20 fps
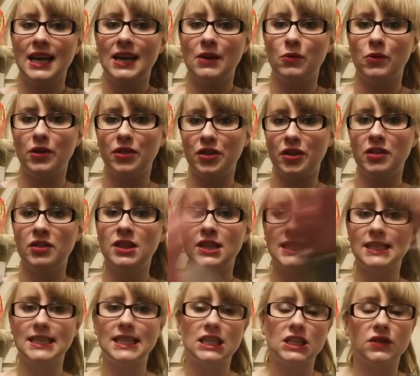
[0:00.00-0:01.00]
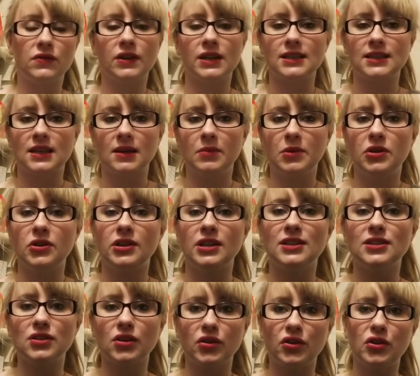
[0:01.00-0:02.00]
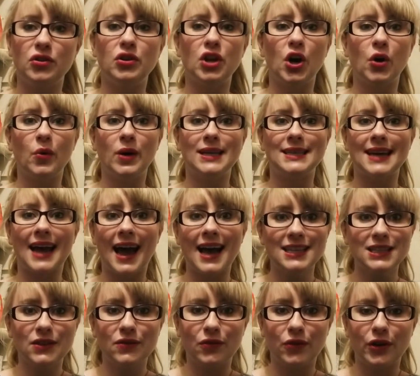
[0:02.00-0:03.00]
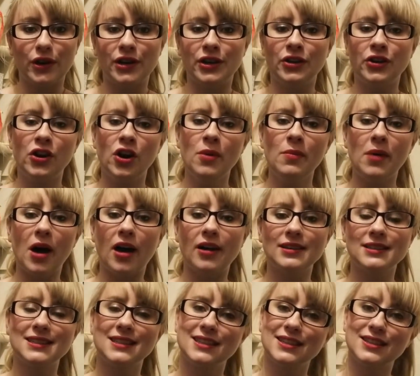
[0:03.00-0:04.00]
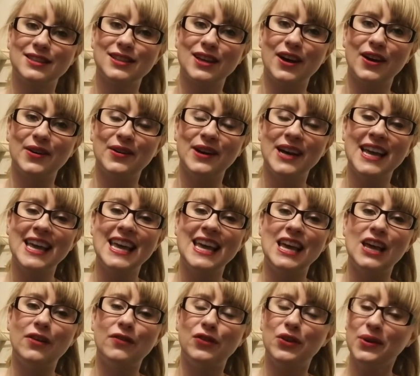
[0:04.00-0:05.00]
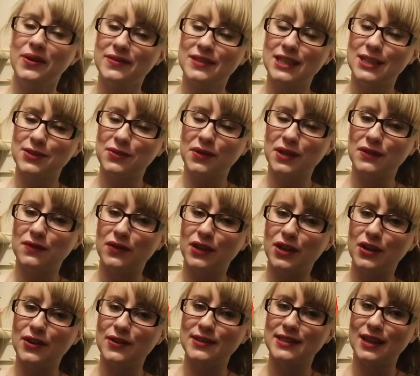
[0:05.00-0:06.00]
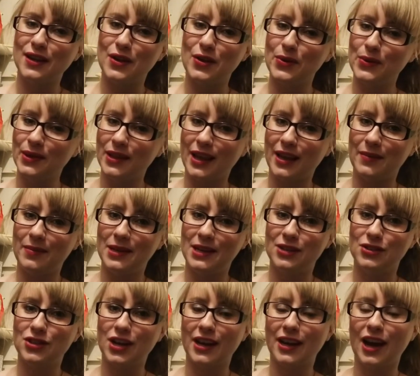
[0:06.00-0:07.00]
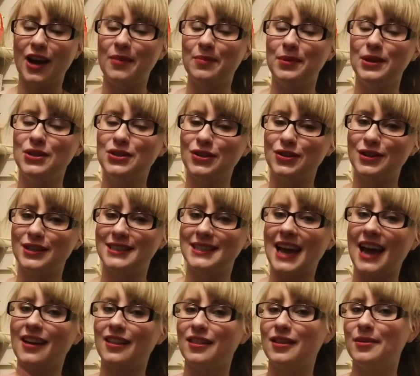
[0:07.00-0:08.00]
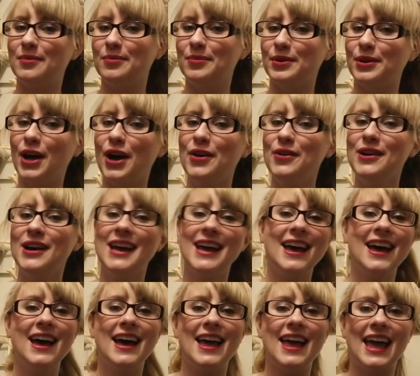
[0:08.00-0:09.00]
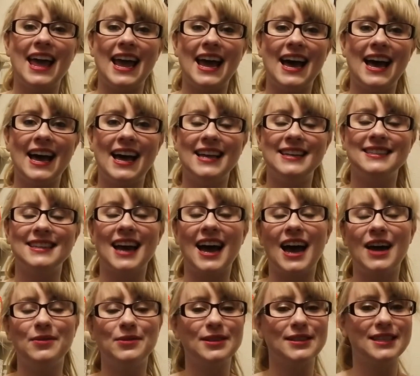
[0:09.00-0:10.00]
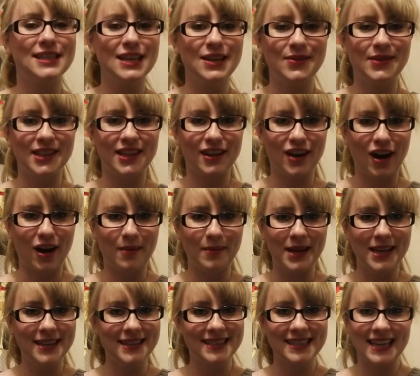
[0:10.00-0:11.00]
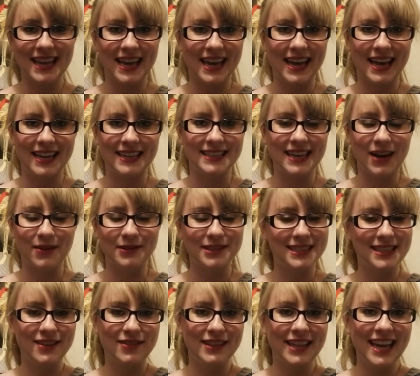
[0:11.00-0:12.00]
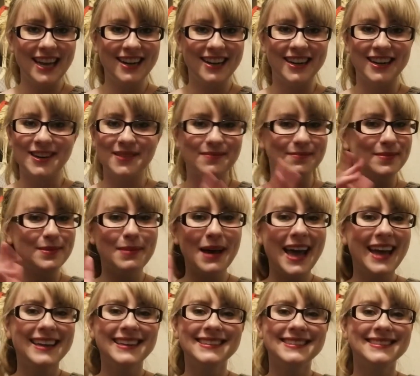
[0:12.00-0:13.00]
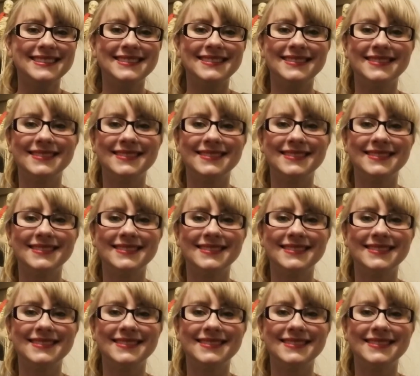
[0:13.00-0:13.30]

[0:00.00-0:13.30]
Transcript: within the Stitch Fix community, so you know what to ask for in your own box. So if you have Stitch Fix videos that you would like me to check out, be sure to tag them below. And I will see you in the comments, and I will see you later. Bye-bye.